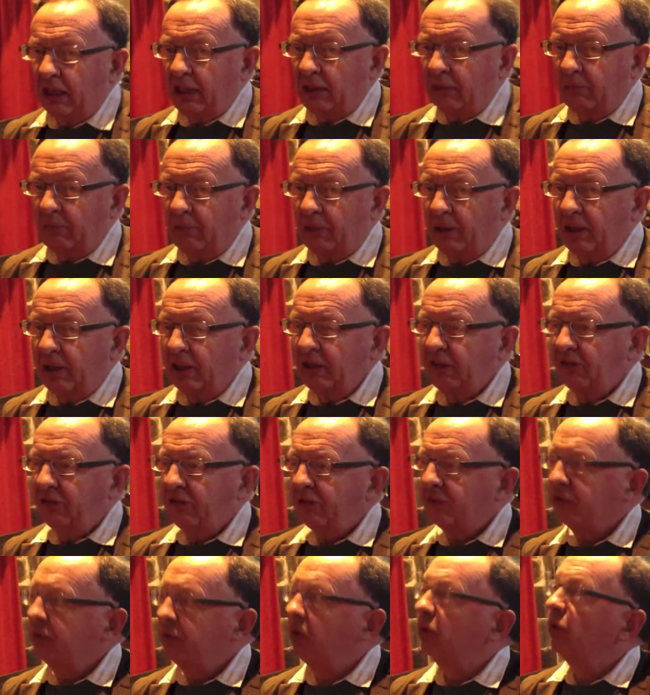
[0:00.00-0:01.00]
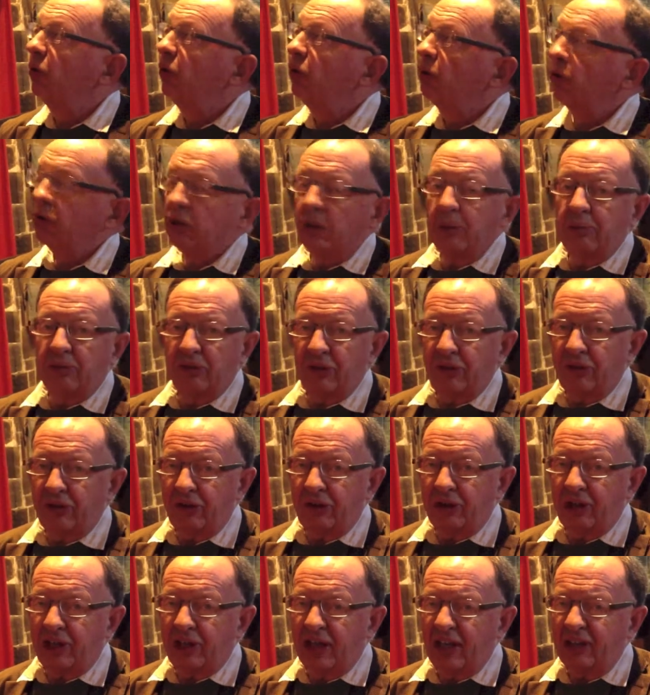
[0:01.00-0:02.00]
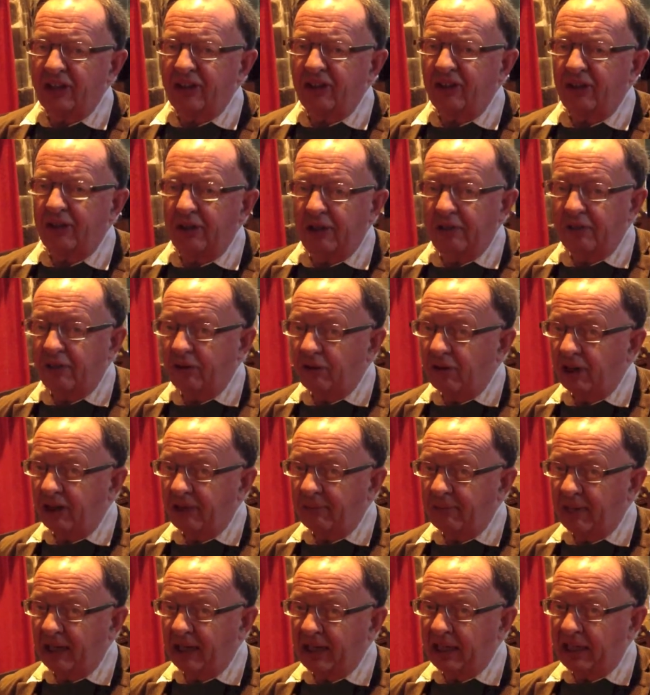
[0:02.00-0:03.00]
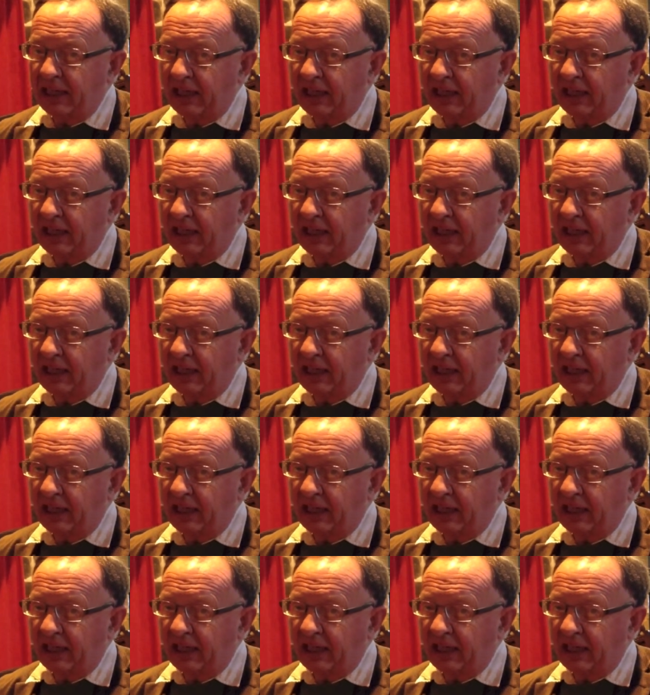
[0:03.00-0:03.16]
But it's all comes under the category of green men.